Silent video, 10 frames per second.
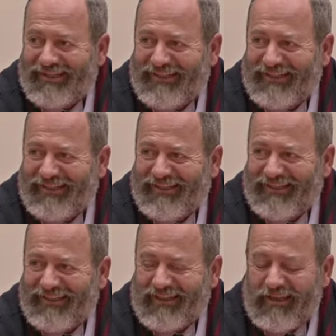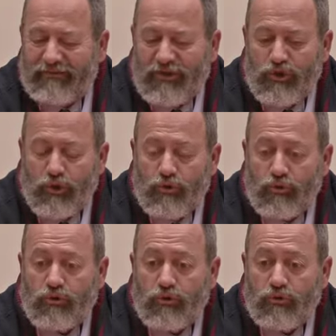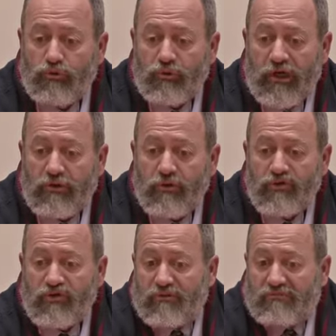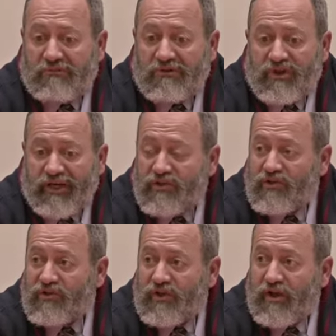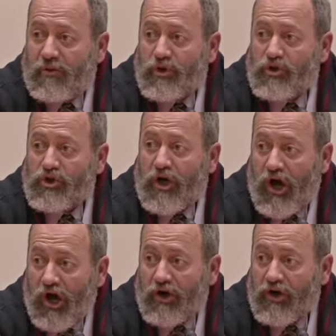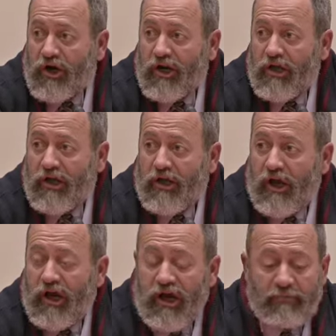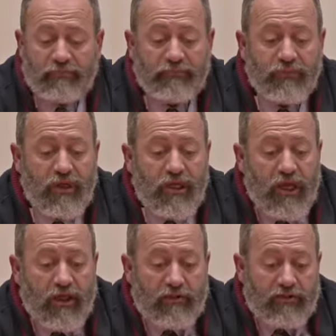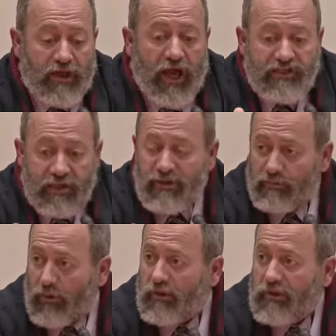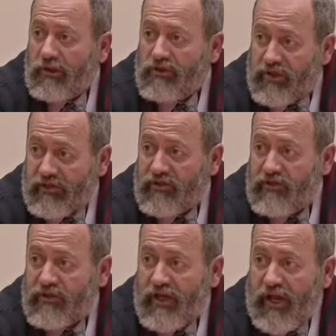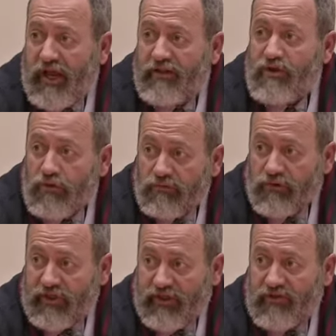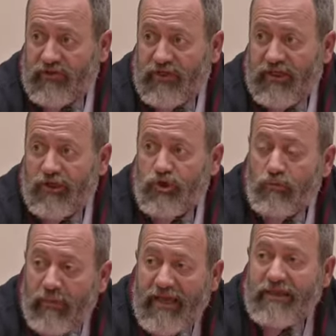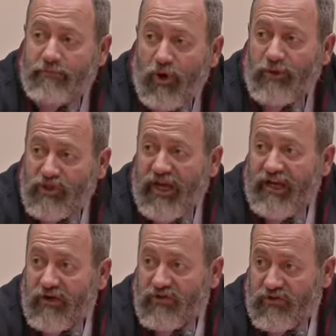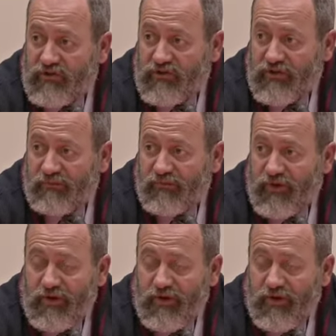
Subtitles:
even to use tests which are the acceptable tests and the useful tests to make the proper diagnosis